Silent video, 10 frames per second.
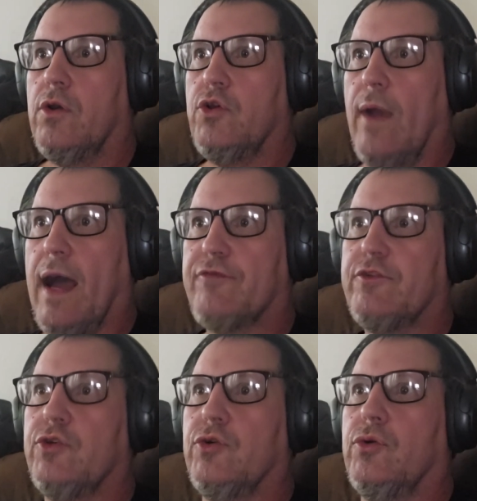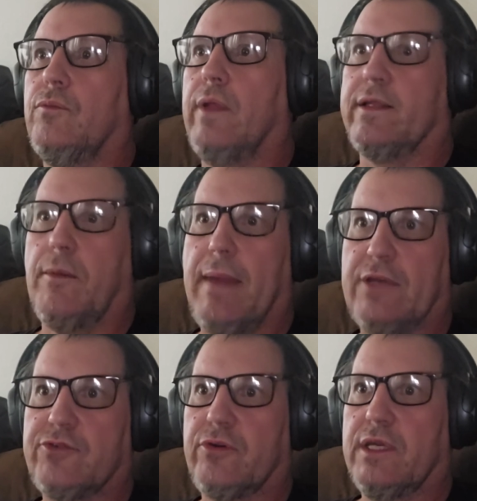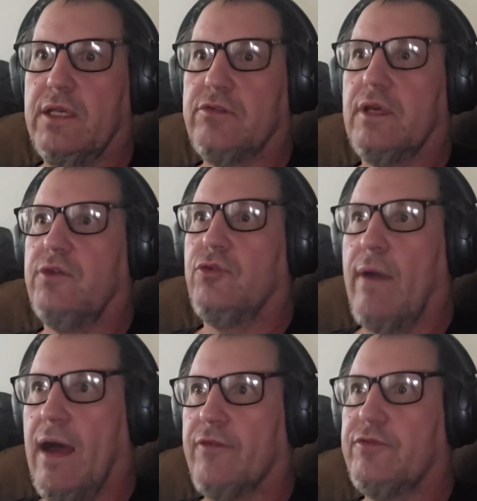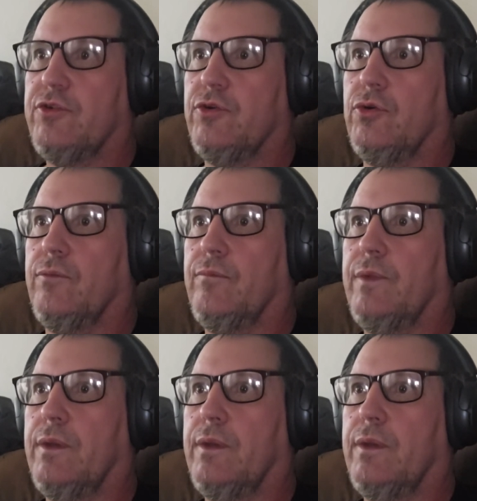you have to, like the Master Key says, you have to